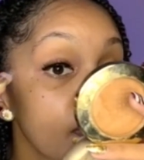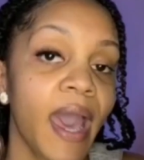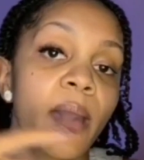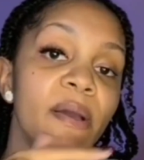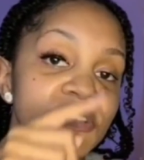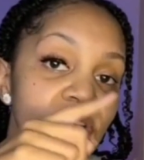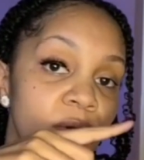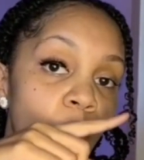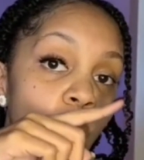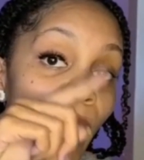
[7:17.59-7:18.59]
I'm actually gonna
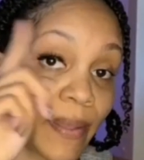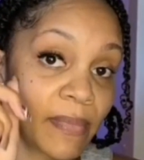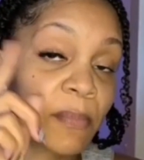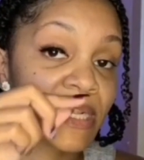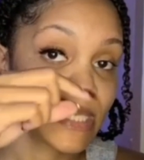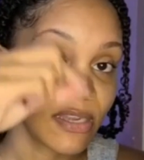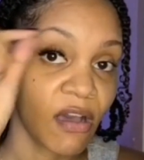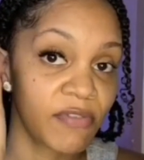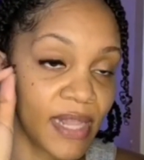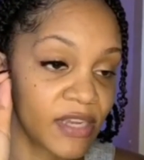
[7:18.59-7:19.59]
wipe, I'm gonna take off
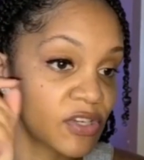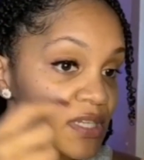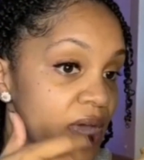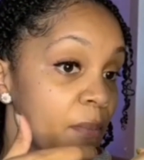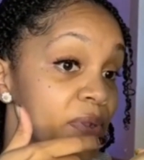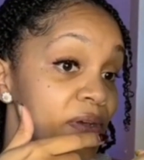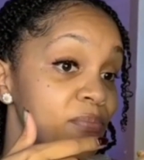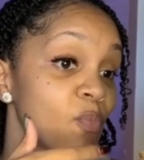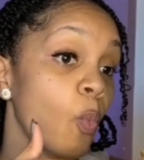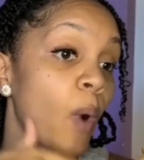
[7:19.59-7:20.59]
the lashes, I'm gonna
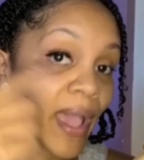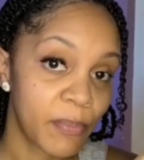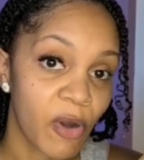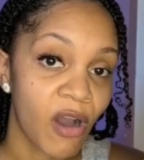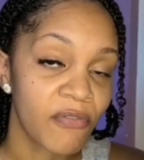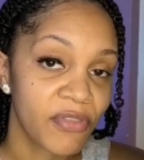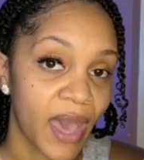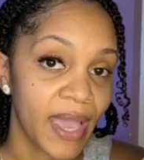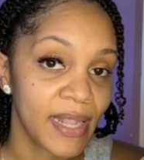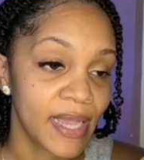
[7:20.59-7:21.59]
wipe off the
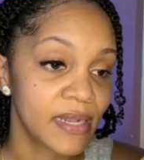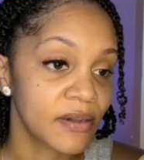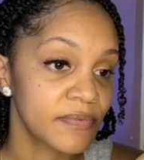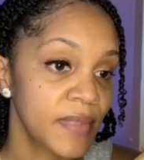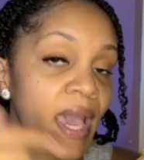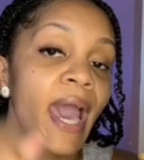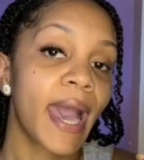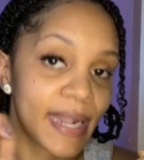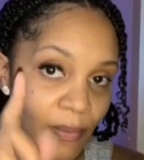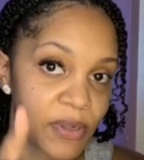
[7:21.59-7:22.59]
eyeliner, and
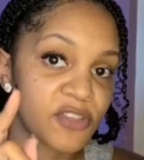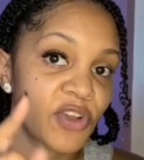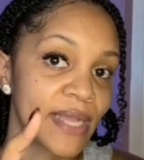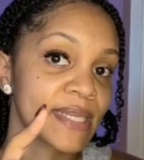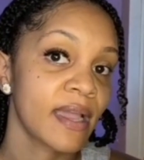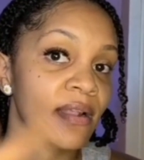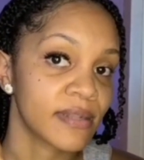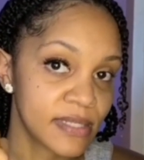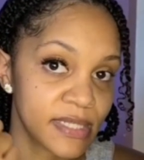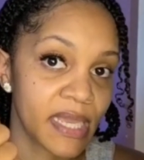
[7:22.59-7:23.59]
I'm gonna try it again on the
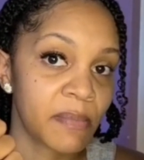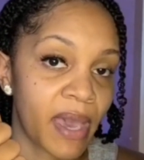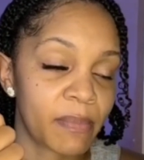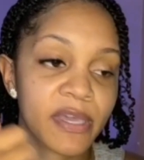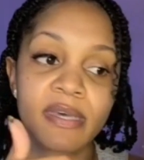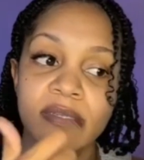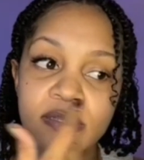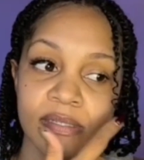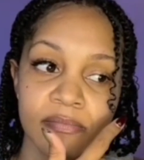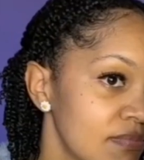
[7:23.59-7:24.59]
same eye because
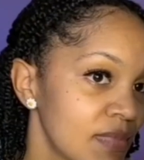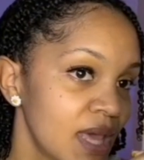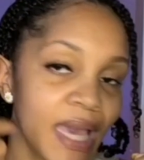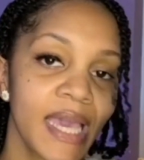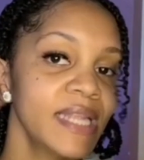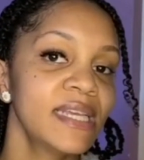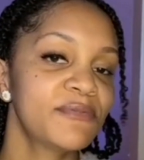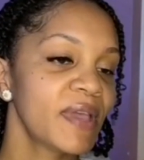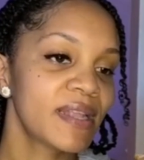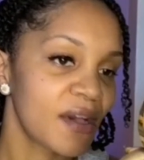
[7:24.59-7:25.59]
it needs,
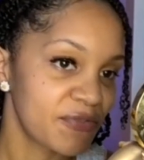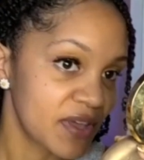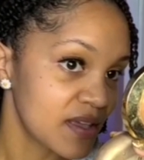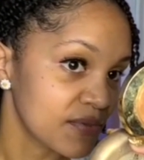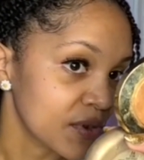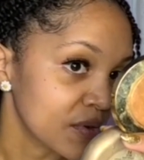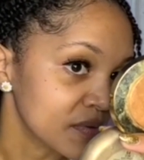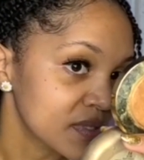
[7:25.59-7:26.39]
it I to even out.